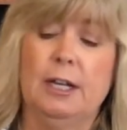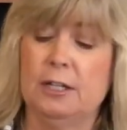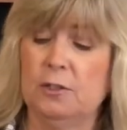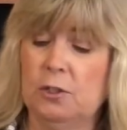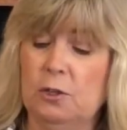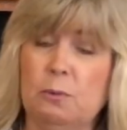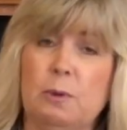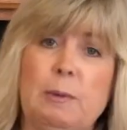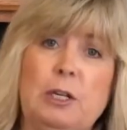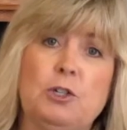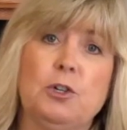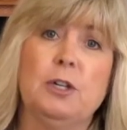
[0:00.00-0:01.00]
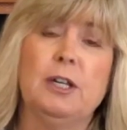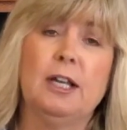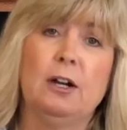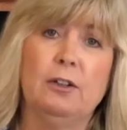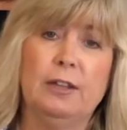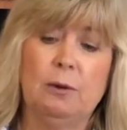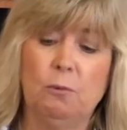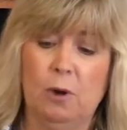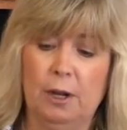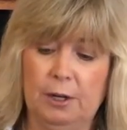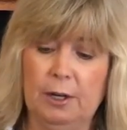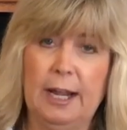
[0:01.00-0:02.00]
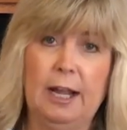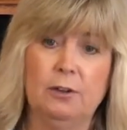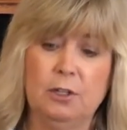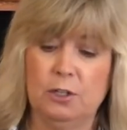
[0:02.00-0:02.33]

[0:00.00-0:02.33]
and so you want to make sure you get all that water out.